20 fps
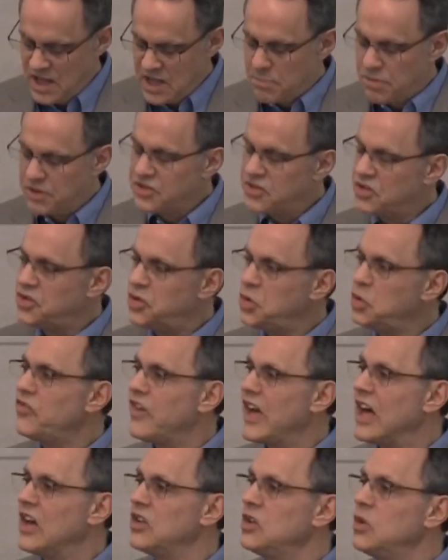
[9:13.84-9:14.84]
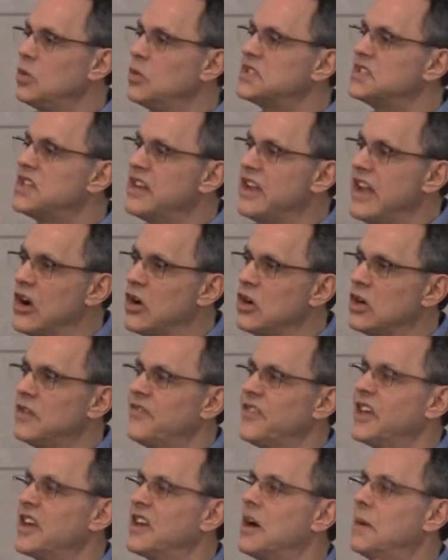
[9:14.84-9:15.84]
But the true value is a
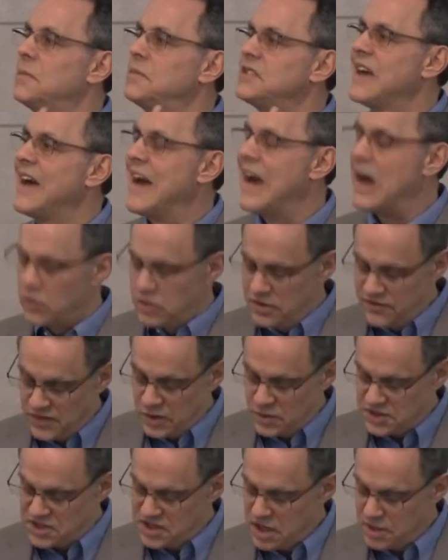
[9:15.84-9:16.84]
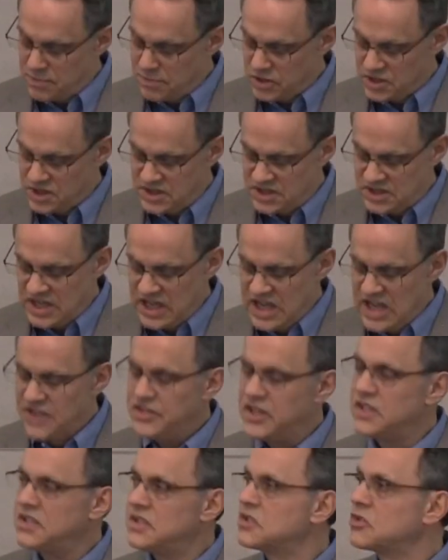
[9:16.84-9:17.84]
narrative that comes out of those numbers
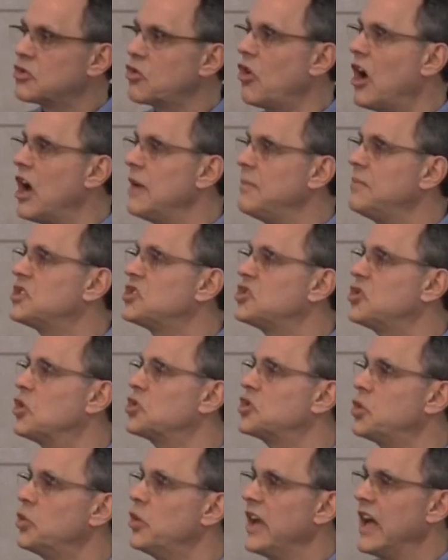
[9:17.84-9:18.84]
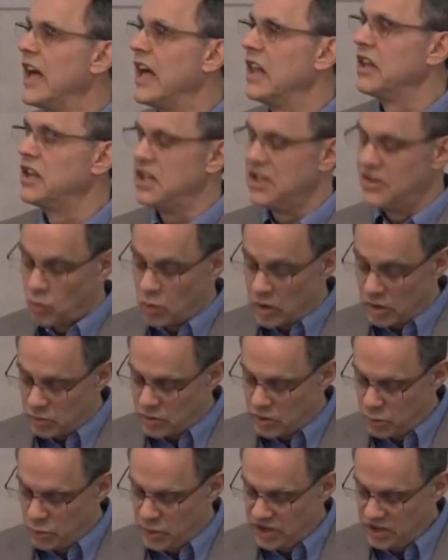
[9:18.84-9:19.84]
that describe the social reality of what
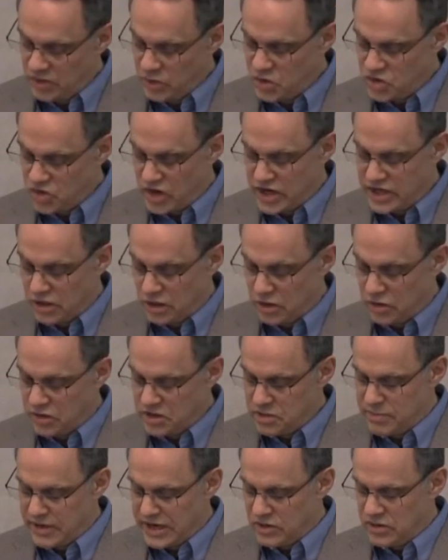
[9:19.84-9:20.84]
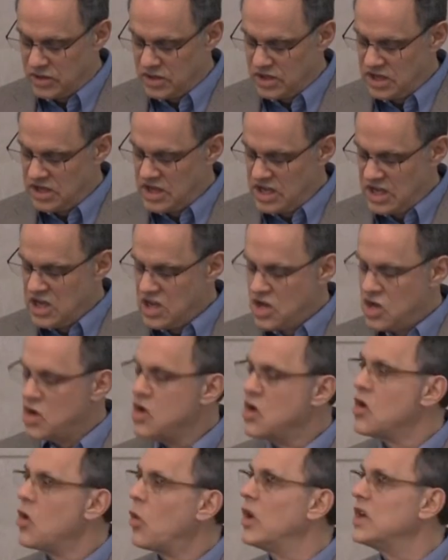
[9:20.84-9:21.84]
we're really trying to learn about.
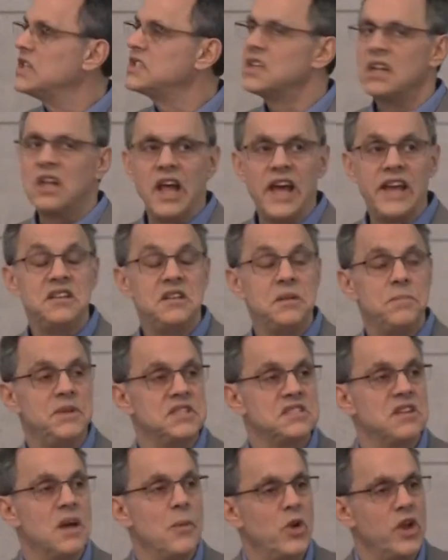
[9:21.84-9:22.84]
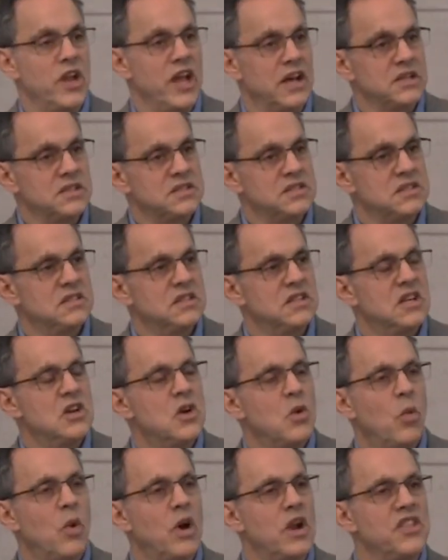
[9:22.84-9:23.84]
What is it like to be someone else?
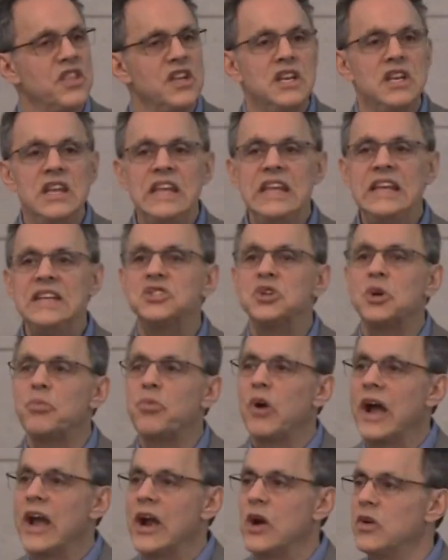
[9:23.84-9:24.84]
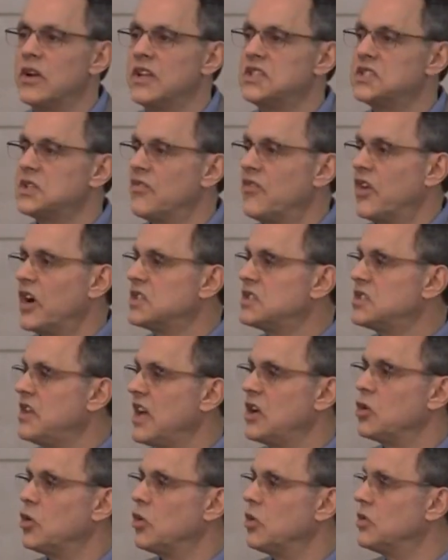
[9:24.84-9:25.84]
What are the needs or priorities of our
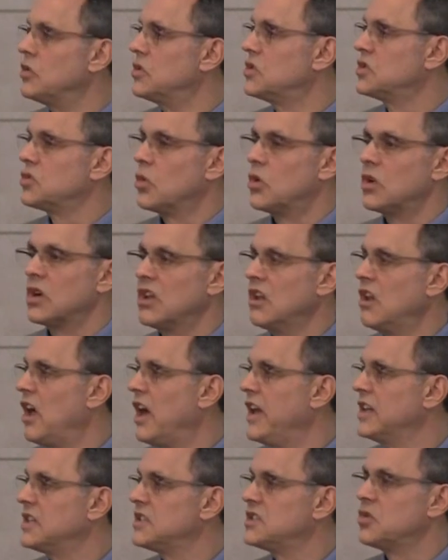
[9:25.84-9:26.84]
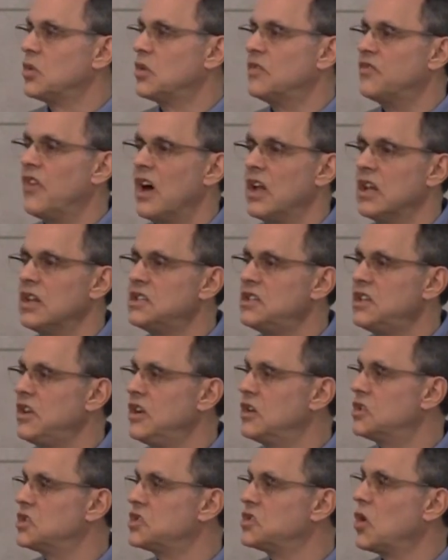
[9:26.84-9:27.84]
stakeholders or clients or
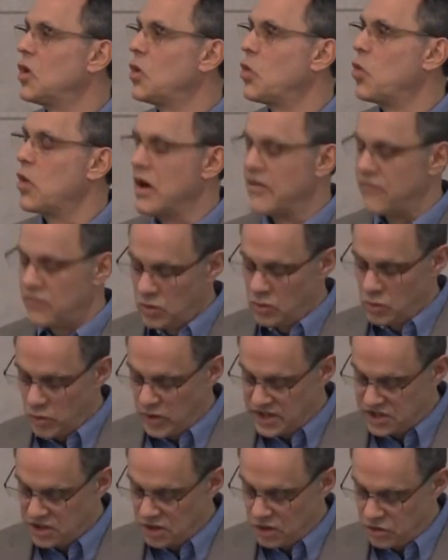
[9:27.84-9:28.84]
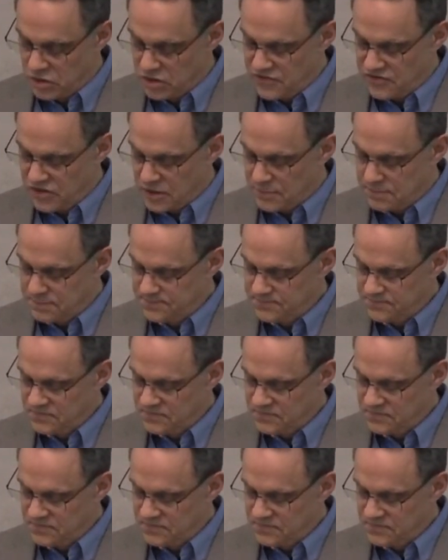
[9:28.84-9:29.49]
volunteers or whoever we want to learn from?